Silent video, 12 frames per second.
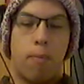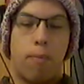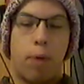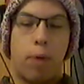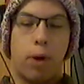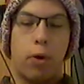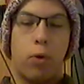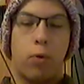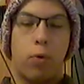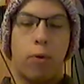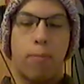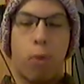but who
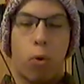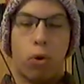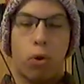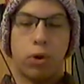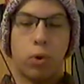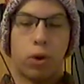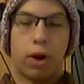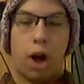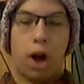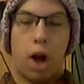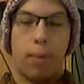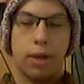report or
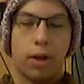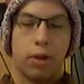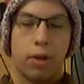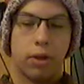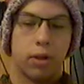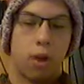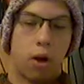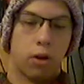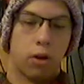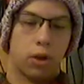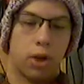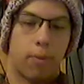comment on the
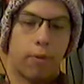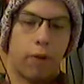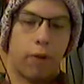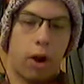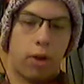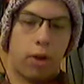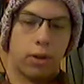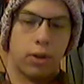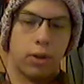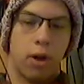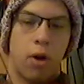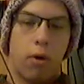scholarship of
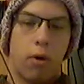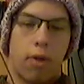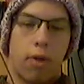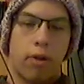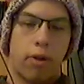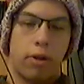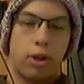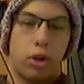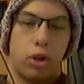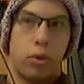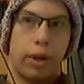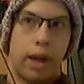others rather than
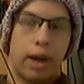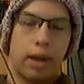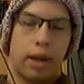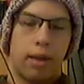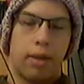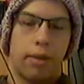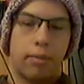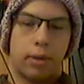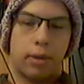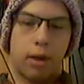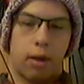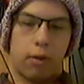doing any
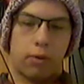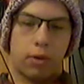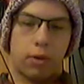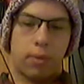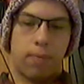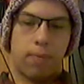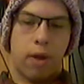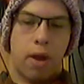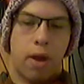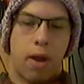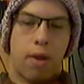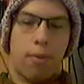themselves.
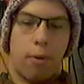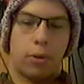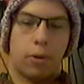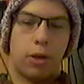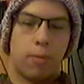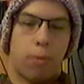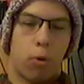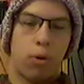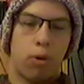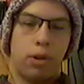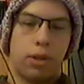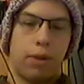The most
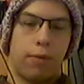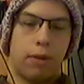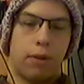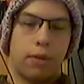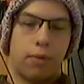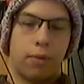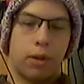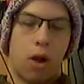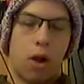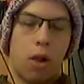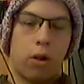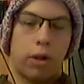important difference from
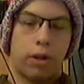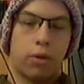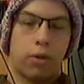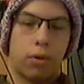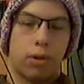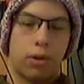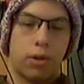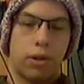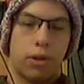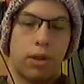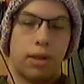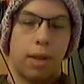scholarly
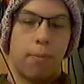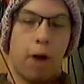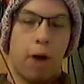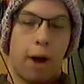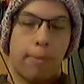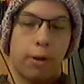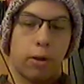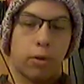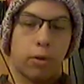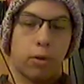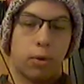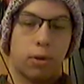sources is that popular
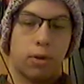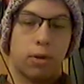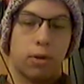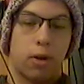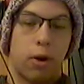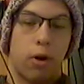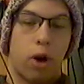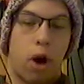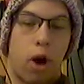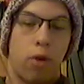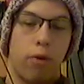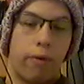sources are
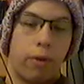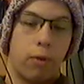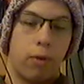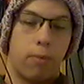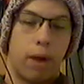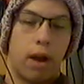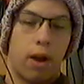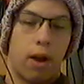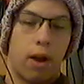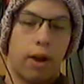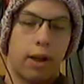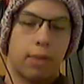not reviewed by
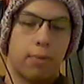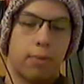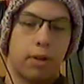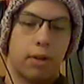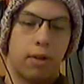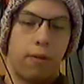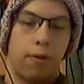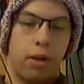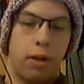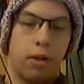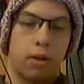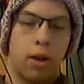other experts in the
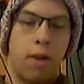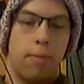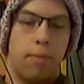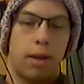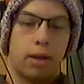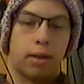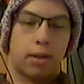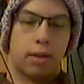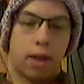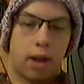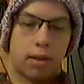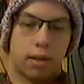field being
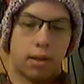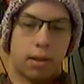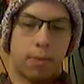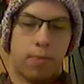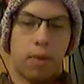discussed,